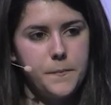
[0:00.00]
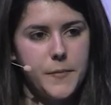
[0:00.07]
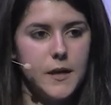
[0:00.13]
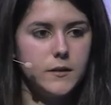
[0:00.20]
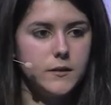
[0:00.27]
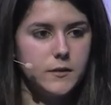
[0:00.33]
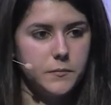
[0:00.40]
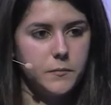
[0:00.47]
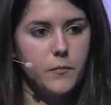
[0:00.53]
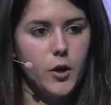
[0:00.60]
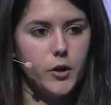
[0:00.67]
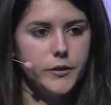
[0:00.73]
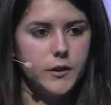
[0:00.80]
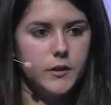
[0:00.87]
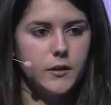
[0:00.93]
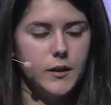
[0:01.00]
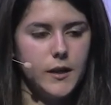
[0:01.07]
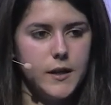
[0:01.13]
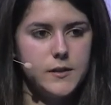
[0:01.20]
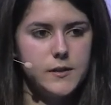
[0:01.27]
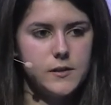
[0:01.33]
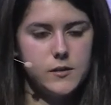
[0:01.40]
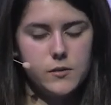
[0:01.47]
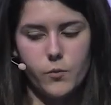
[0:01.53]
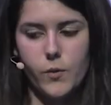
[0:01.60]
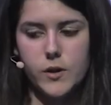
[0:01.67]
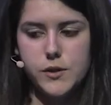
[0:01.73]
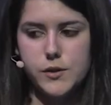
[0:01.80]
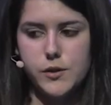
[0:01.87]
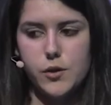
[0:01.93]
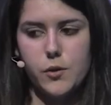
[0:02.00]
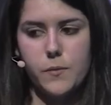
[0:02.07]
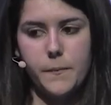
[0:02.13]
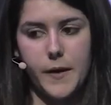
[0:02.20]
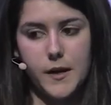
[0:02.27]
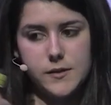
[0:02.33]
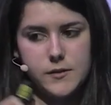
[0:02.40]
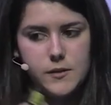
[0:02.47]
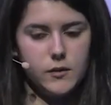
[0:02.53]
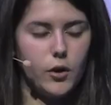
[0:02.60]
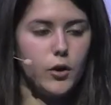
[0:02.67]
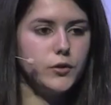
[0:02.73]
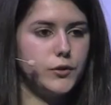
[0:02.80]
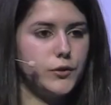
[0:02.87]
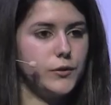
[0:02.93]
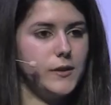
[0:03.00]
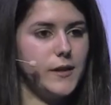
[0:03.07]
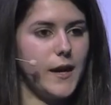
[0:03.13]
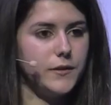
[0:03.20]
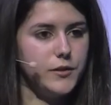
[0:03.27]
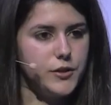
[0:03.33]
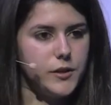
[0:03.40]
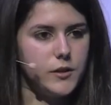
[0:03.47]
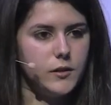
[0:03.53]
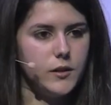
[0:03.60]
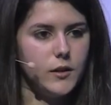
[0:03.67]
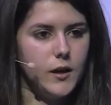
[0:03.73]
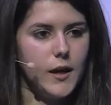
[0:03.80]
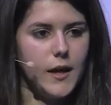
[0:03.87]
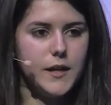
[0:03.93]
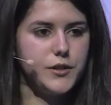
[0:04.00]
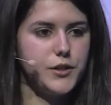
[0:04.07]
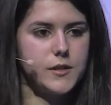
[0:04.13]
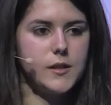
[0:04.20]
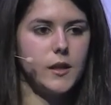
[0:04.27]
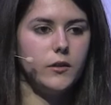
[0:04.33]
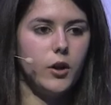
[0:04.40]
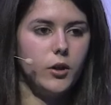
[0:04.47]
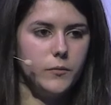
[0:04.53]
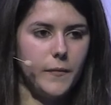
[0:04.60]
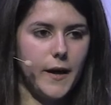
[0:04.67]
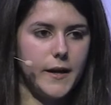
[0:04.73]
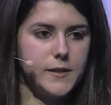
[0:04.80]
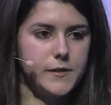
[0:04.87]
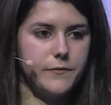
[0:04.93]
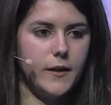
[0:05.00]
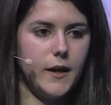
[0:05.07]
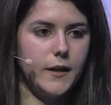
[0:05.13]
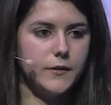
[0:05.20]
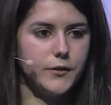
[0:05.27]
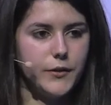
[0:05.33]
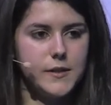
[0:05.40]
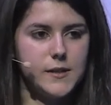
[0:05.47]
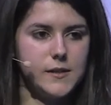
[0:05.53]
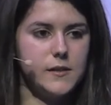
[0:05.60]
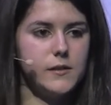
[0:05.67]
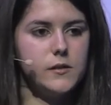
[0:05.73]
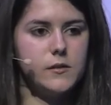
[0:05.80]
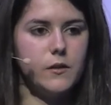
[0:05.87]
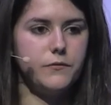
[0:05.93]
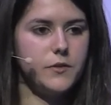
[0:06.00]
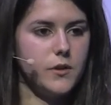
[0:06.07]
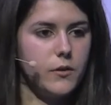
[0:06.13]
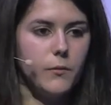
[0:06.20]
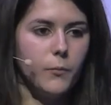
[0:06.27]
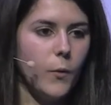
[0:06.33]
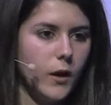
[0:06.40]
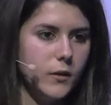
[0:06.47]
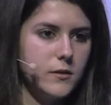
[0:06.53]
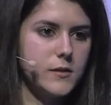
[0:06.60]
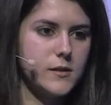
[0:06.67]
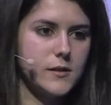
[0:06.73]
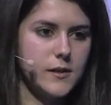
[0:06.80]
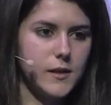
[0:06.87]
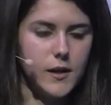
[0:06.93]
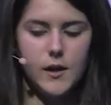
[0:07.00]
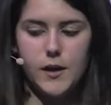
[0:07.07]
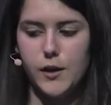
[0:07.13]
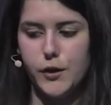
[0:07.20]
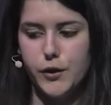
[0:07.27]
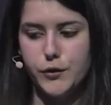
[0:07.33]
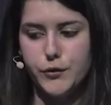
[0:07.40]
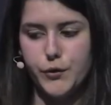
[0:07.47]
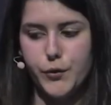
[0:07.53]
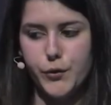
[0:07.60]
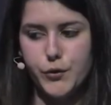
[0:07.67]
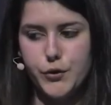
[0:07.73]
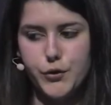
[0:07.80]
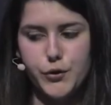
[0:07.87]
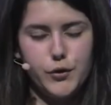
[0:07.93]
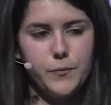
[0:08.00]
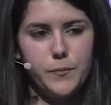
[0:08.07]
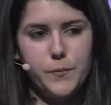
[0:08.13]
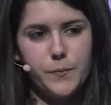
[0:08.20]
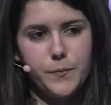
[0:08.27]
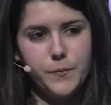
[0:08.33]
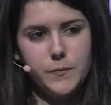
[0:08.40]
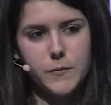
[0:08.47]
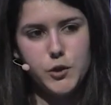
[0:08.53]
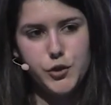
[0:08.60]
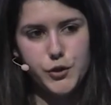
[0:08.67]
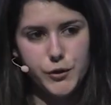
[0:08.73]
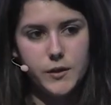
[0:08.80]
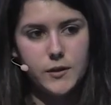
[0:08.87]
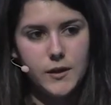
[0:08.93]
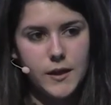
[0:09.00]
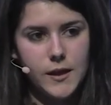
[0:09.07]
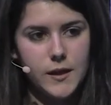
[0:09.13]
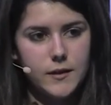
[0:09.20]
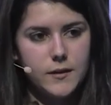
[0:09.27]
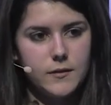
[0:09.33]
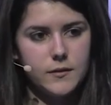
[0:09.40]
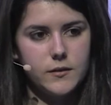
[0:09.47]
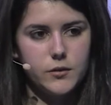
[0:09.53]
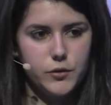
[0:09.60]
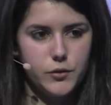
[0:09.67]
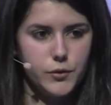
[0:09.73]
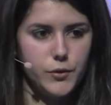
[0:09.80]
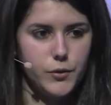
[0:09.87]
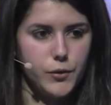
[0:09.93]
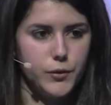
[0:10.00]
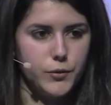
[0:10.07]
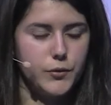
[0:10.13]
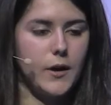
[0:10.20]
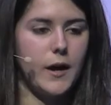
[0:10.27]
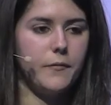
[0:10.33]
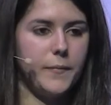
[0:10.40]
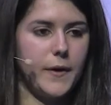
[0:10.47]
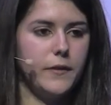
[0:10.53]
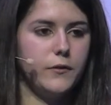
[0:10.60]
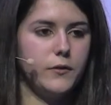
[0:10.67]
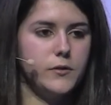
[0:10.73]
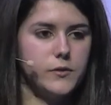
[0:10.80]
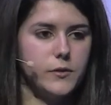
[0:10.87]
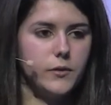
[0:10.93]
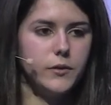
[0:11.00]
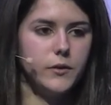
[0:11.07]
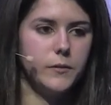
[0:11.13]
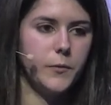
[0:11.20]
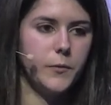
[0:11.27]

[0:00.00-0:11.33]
built model is, once you pass it onto the engine, it's just a dot bytes file. So it's a series of zero and ones. So you shouldn't, you shouldn't need to, to have Python installed on